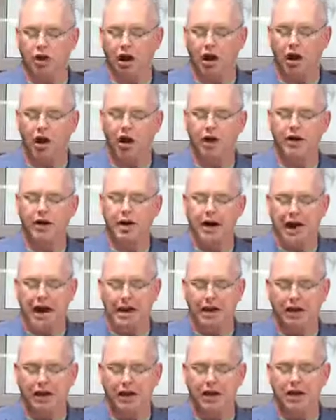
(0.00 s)
to God
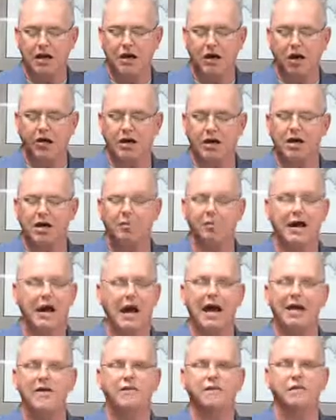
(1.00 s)
and lean on Him
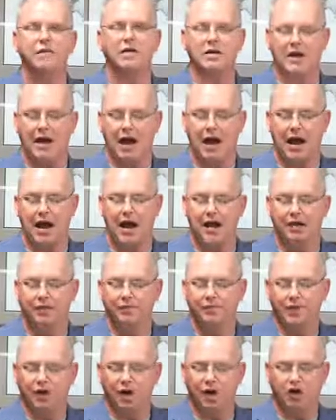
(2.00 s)
every
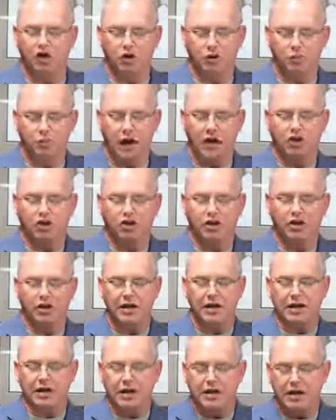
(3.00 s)
day,
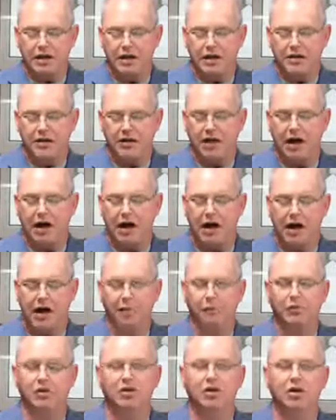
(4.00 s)
especially in
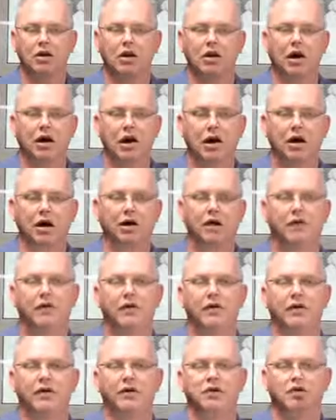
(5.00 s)
times
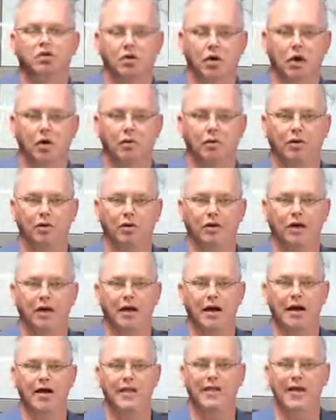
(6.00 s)
of trouble.
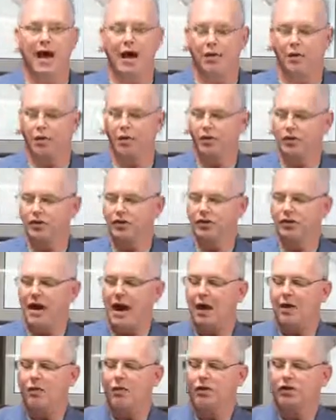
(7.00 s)
And that was,
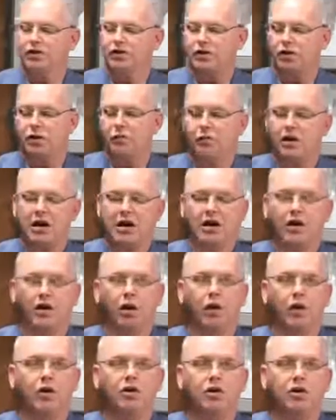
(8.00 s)
that was some
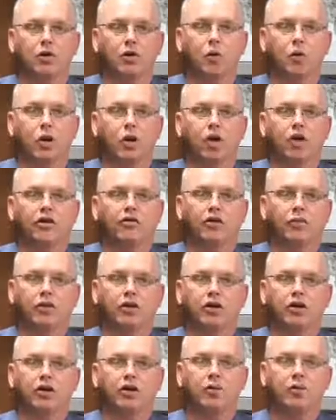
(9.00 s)
encouraging words
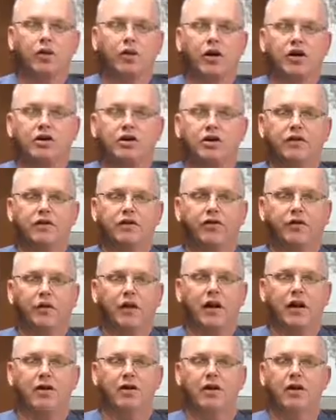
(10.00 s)
from a good preaching
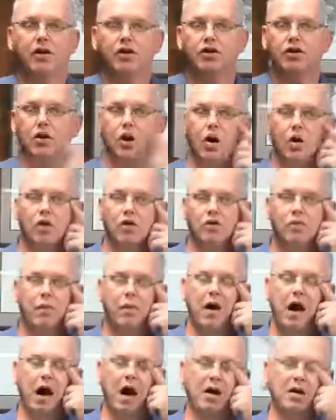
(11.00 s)
friend, Charles
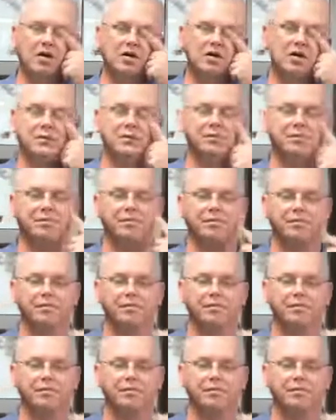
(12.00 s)
Box.